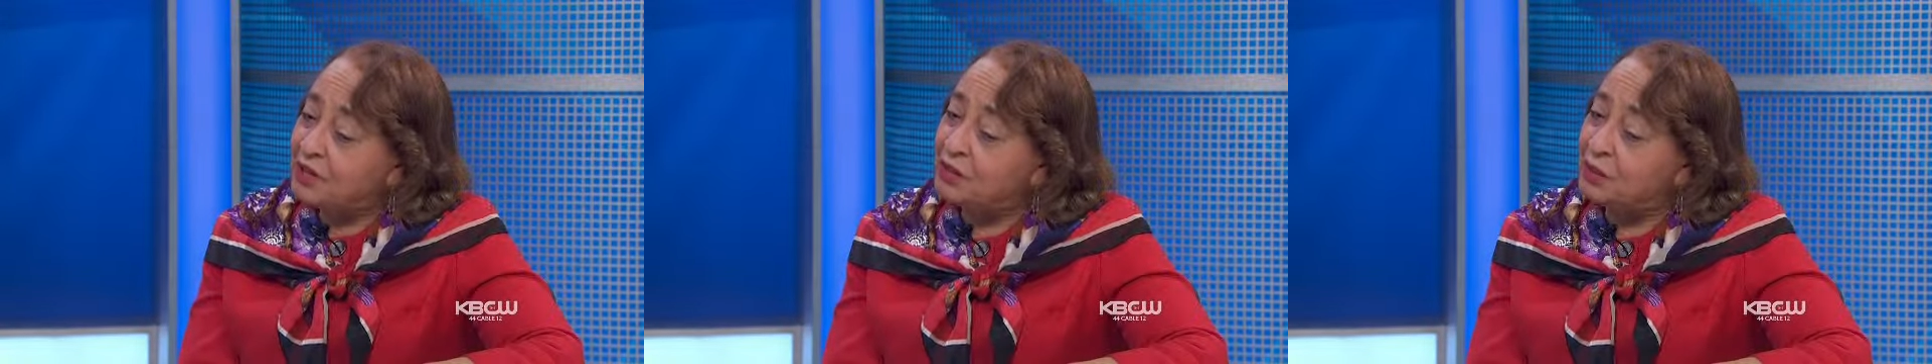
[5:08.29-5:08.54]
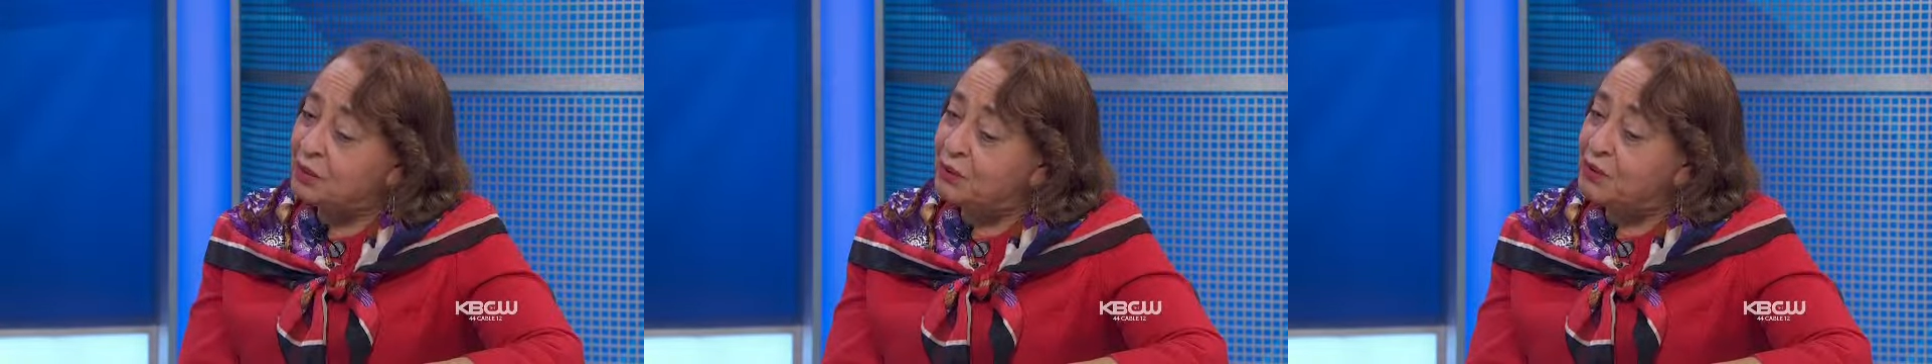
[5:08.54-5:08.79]

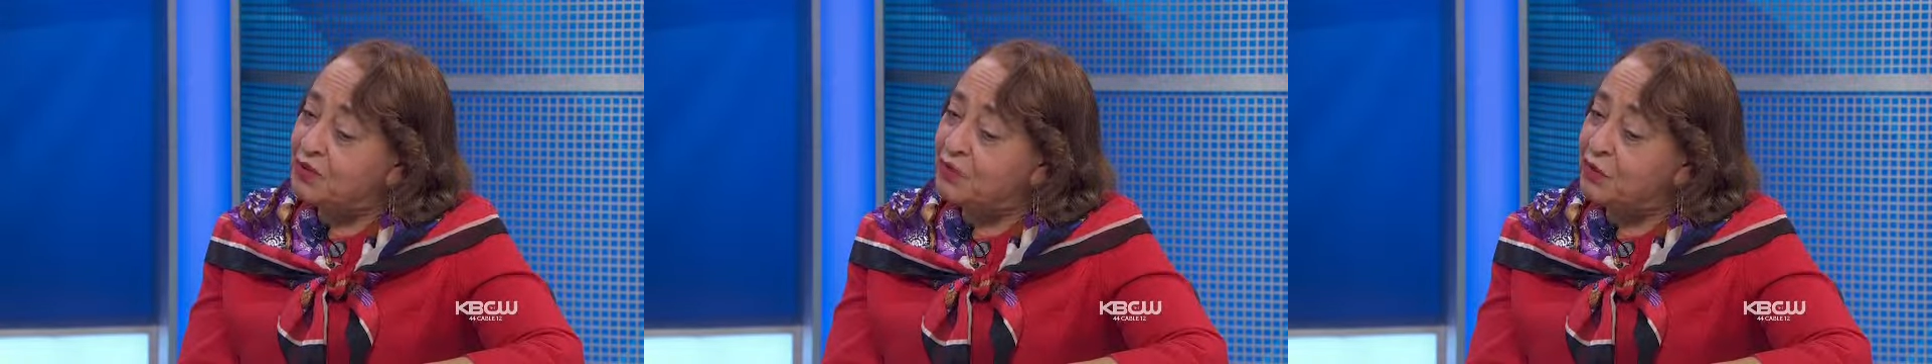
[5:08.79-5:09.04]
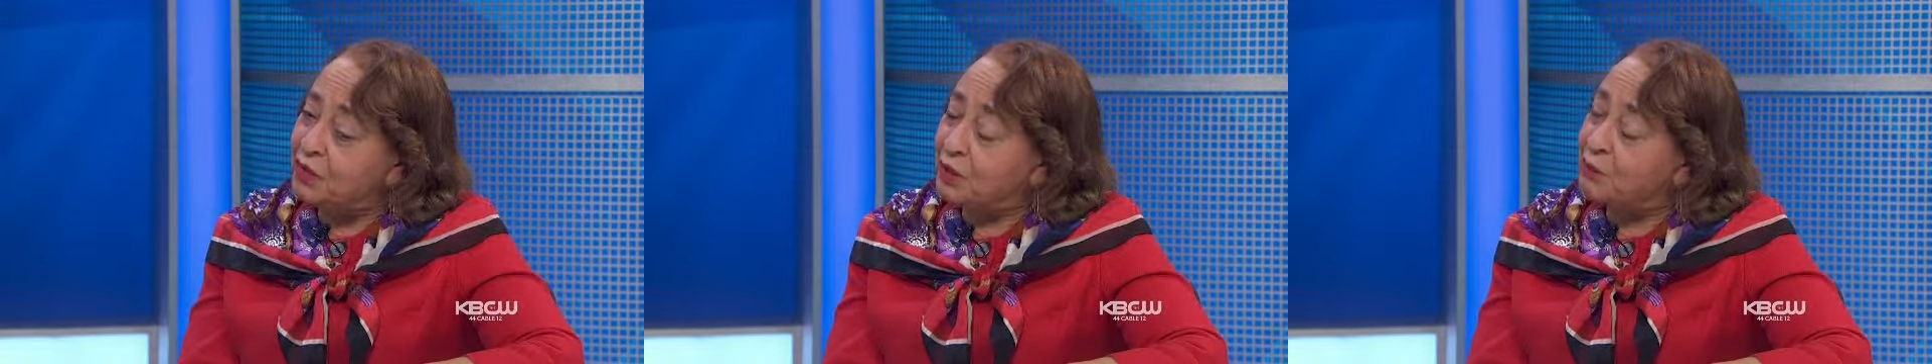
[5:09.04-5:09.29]
So it was
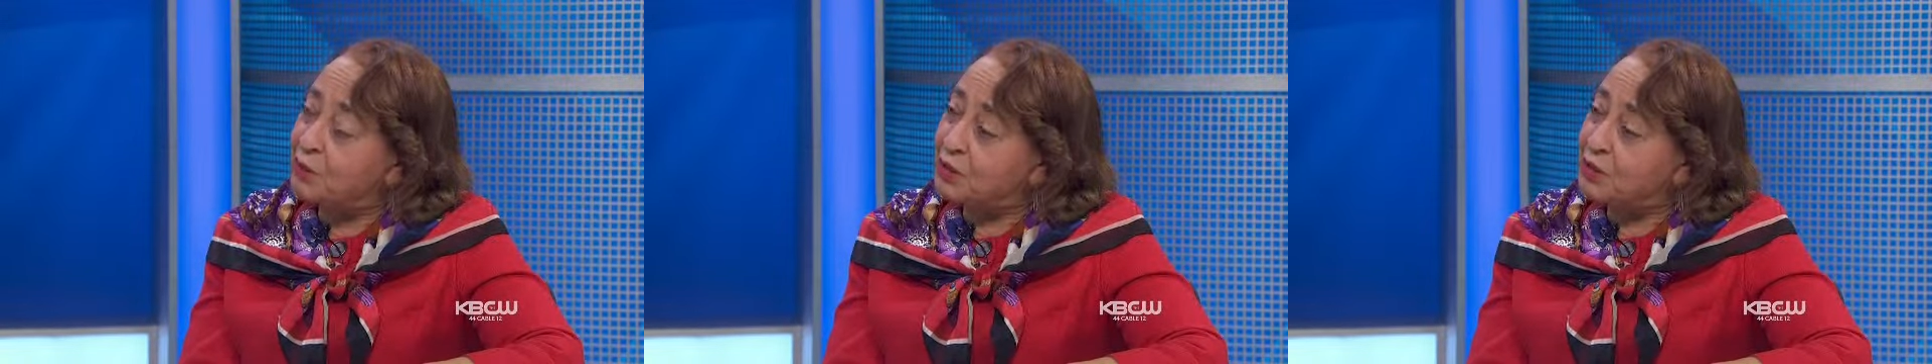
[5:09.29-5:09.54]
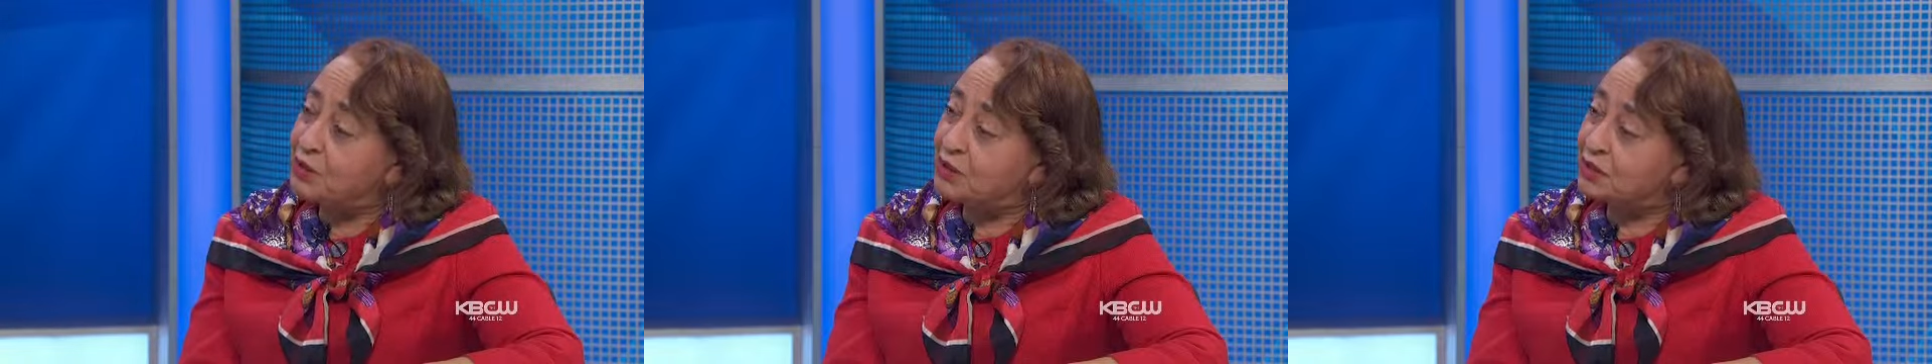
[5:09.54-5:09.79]
very
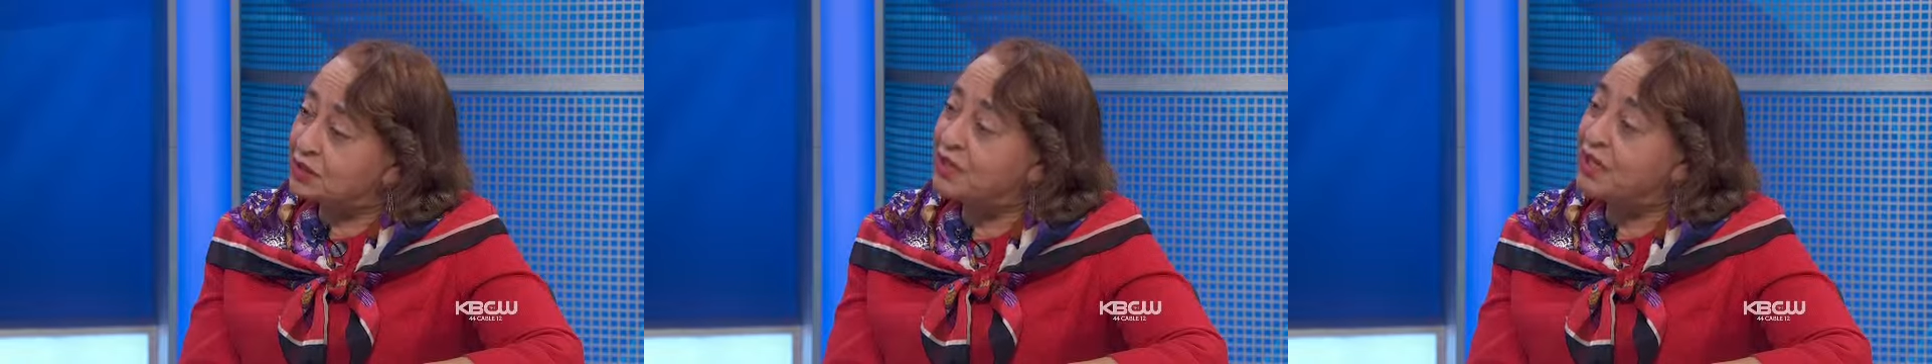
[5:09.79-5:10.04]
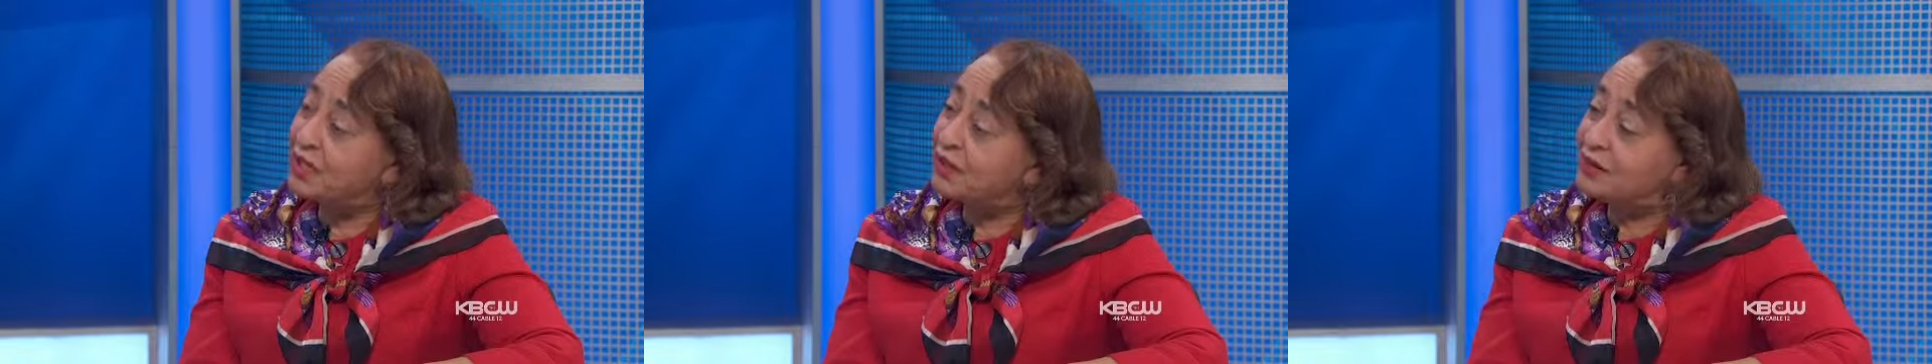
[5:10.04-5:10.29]
emotional
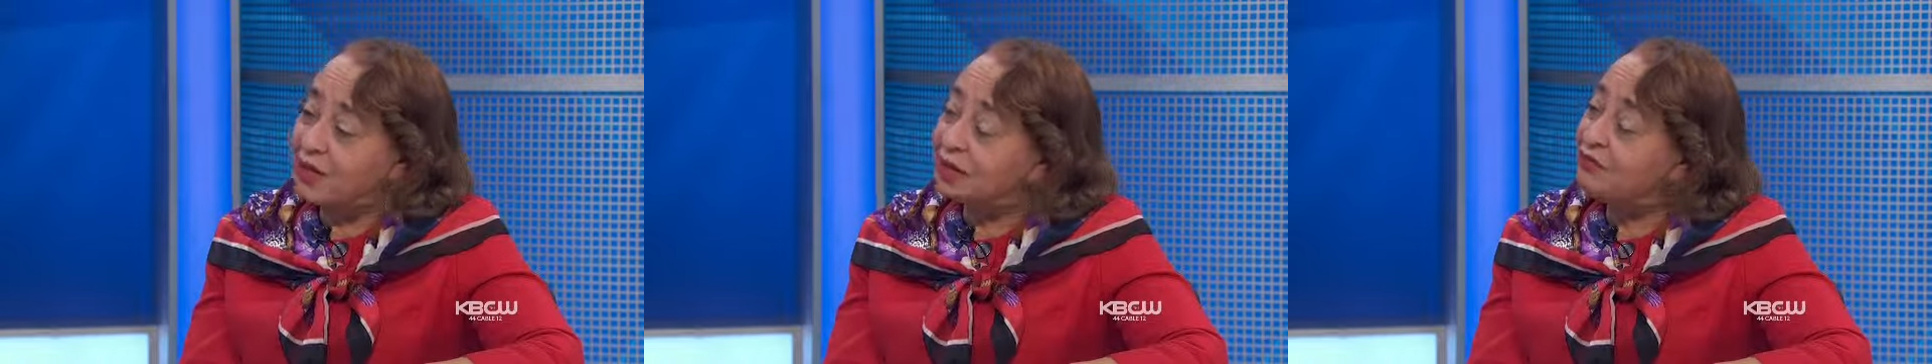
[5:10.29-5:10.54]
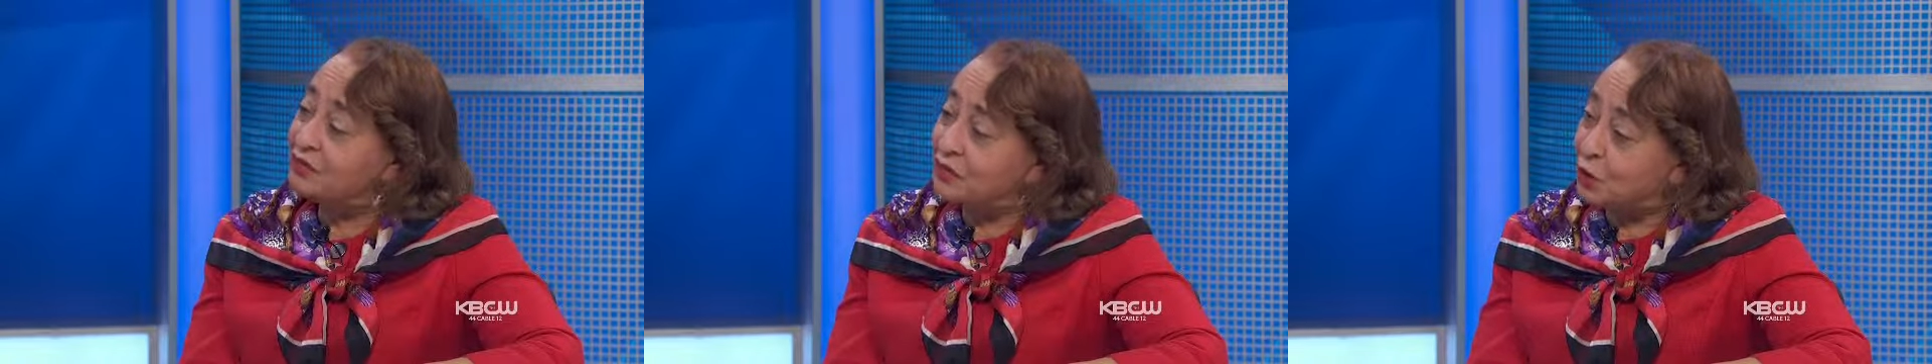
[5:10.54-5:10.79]
seeing
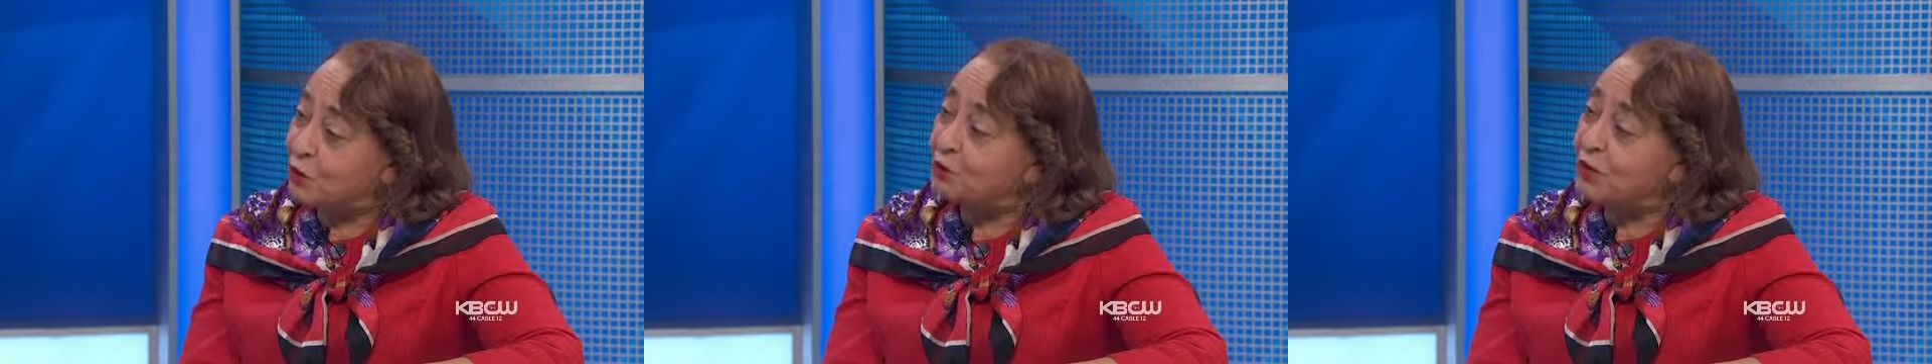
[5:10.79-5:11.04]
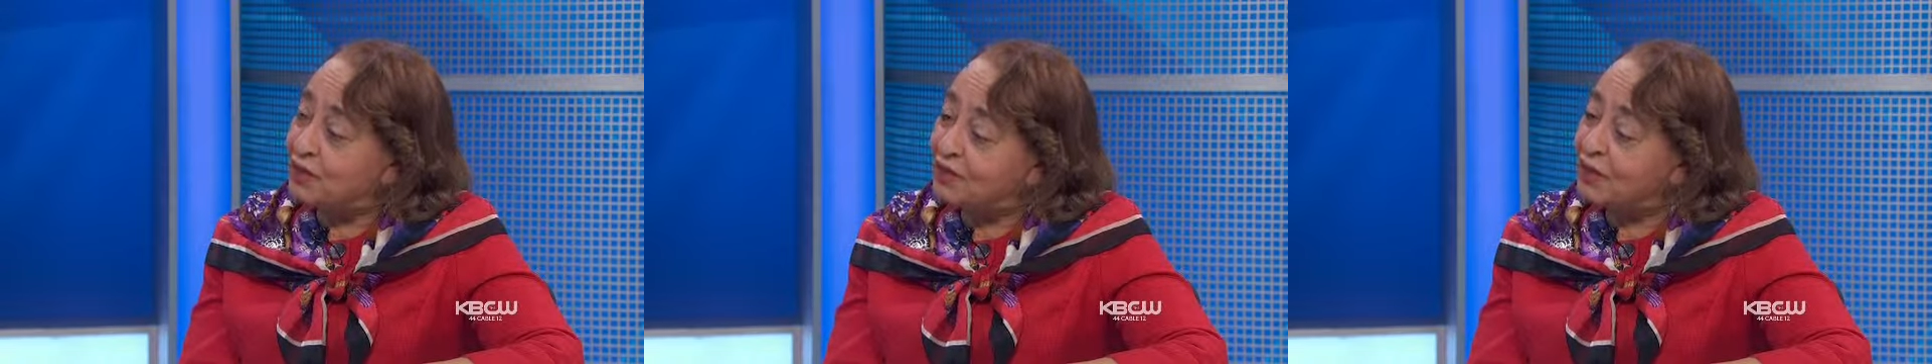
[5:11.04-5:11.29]
that
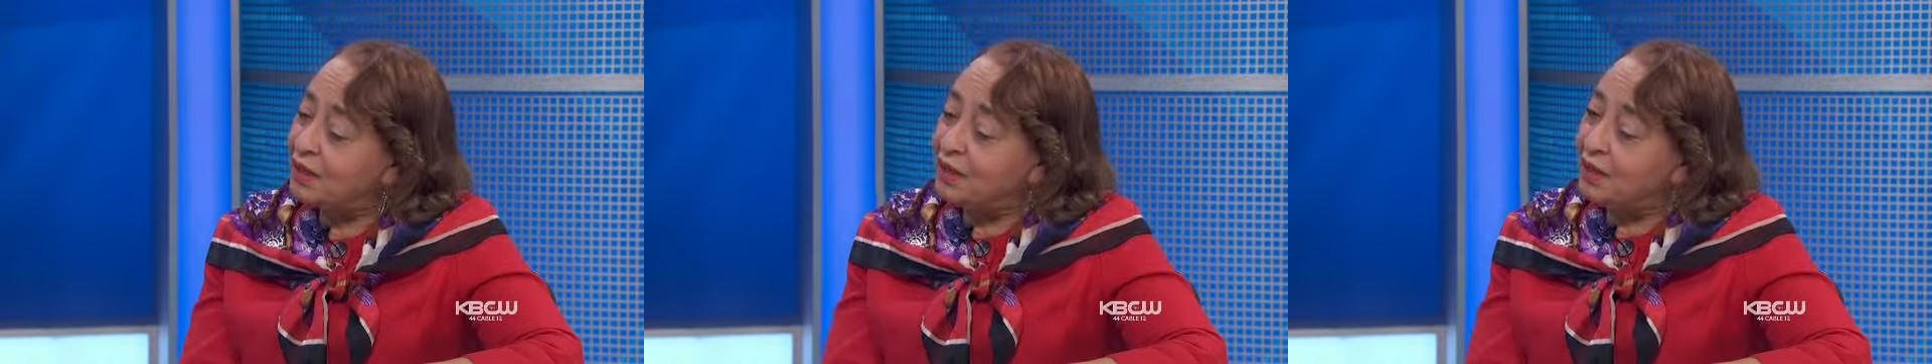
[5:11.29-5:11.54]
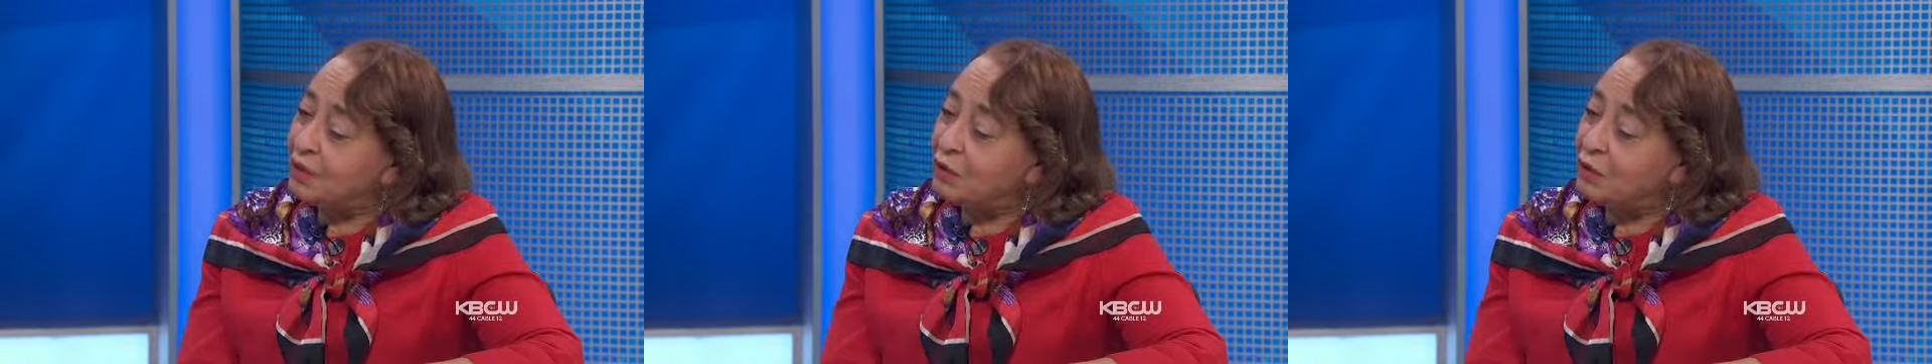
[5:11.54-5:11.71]
film and